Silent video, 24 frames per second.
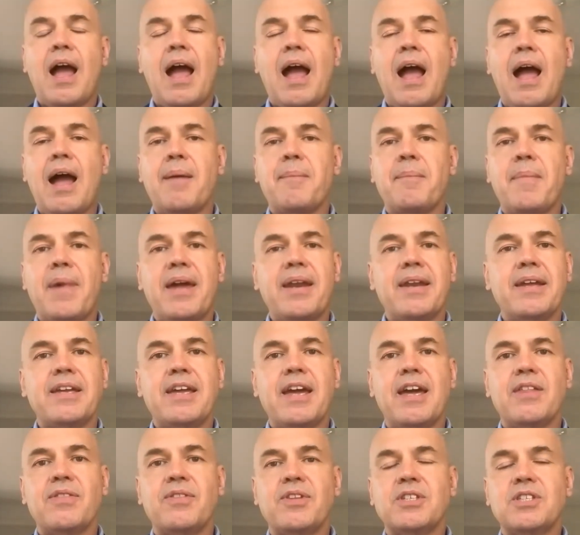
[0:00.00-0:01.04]
and
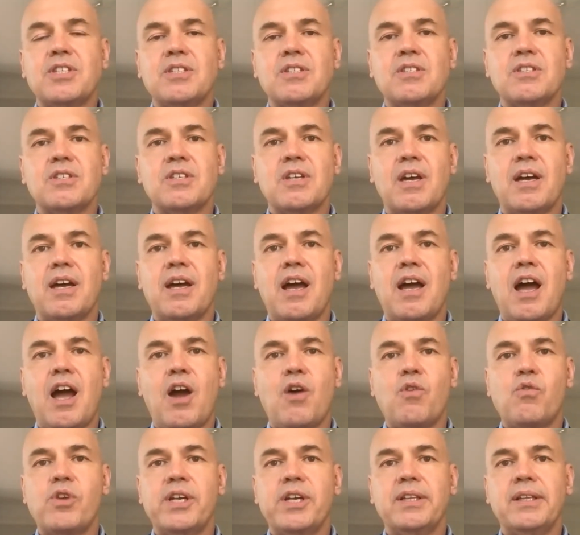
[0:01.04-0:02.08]
again, this is a
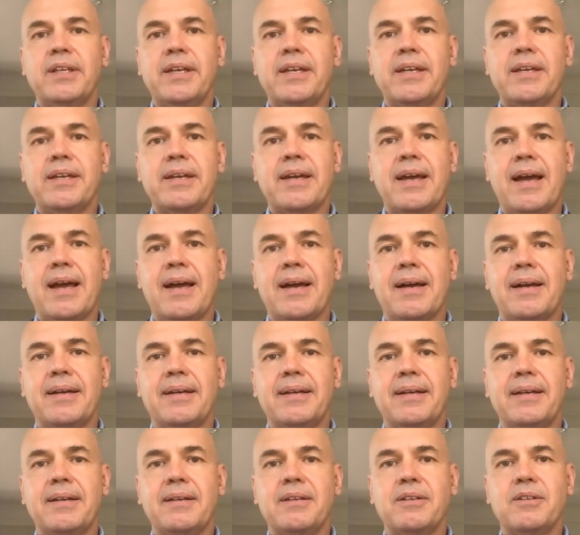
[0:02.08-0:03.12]
really
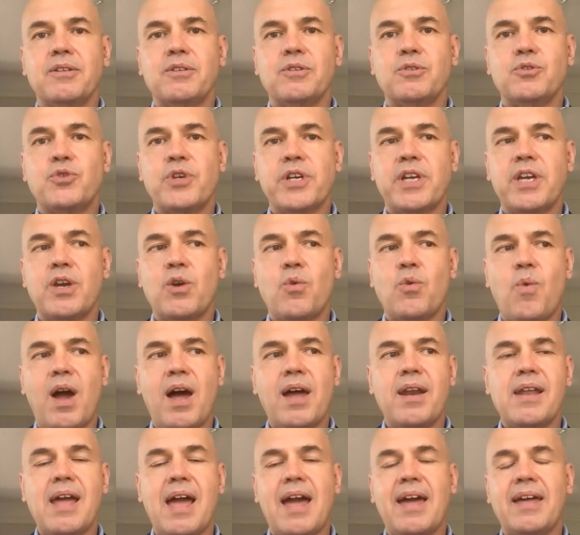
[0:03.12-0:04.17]
tricky
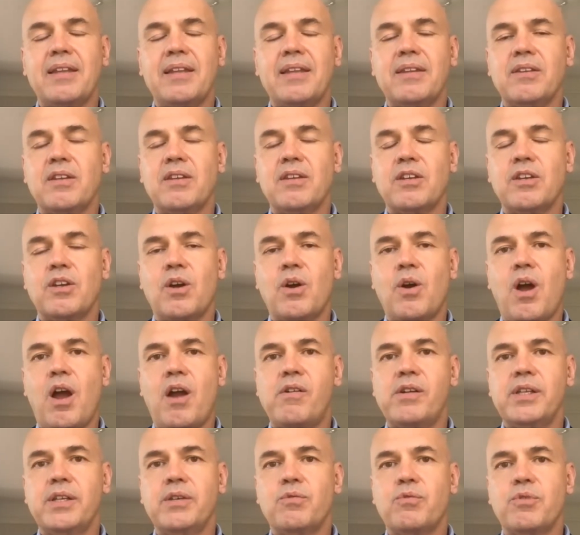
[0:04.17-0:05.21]
one, and I
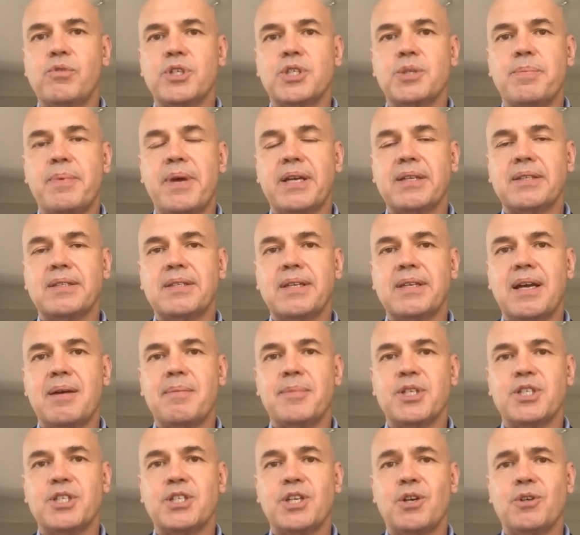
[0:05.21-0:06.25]
really respect
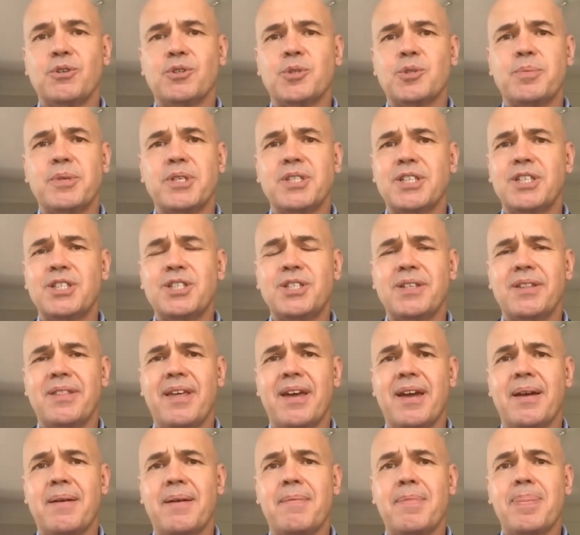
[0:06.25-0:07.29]
Michelle's position
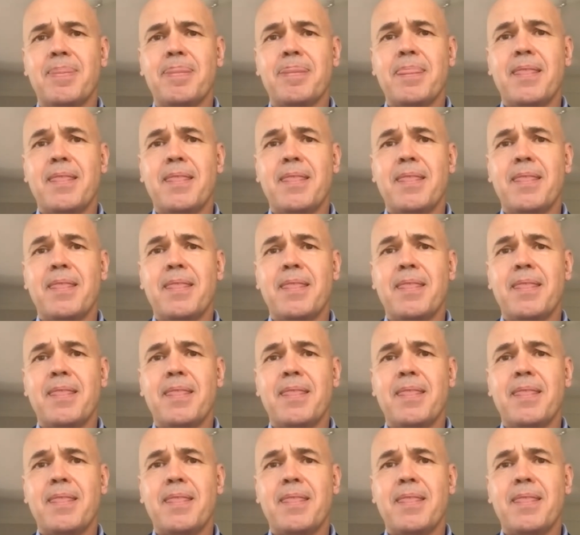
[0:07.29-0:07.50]
there.